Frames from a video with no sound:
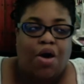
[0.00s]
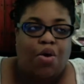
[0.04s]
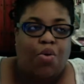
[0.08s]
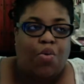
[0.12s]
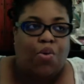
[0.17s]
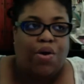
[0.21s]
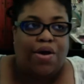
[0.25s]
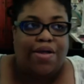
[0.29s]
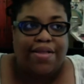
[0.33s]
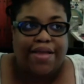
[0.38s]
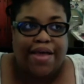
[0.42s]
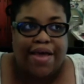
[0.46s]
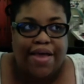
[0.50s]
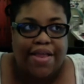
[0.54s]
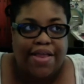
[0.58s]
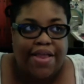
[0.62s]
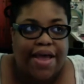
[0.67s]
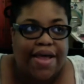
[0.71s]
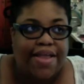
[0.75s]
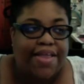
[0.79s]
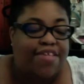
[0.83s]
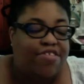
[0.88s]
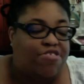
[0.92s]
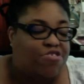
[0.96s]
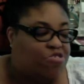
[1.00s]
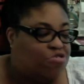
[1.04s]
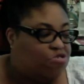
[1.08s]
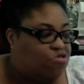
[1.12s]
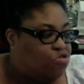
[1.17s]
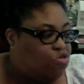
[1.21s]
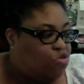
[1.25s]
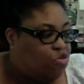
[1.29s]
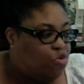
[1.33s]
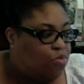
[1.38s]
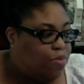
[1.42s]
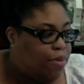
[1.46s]
$1.99 is
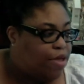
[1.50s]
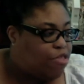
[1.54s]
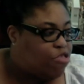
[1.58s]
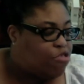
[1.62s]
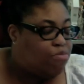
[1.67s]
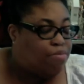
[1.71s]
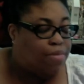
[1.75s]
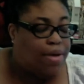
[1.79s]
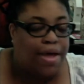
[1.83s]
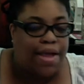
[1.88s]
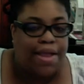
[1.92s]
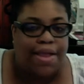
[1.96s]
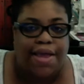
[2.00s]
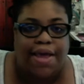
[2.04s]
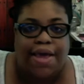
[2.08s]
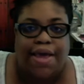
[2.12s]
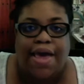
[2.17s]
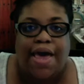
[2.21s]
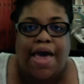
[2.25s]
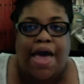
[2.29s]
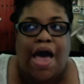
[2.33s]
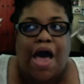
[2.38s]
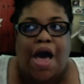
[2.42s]
just too much money.